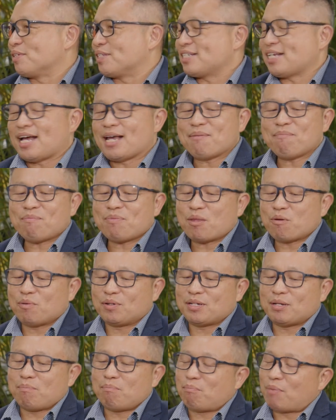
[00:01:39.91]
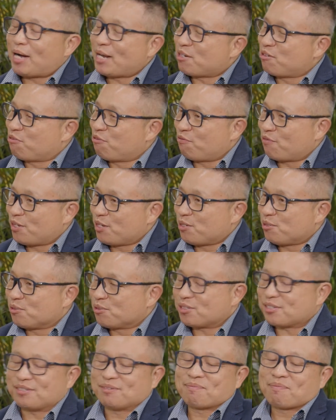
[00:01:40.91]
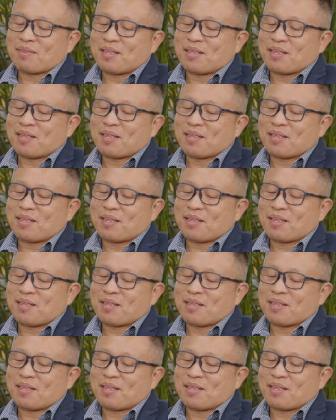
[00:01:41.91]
time, whether biofuels,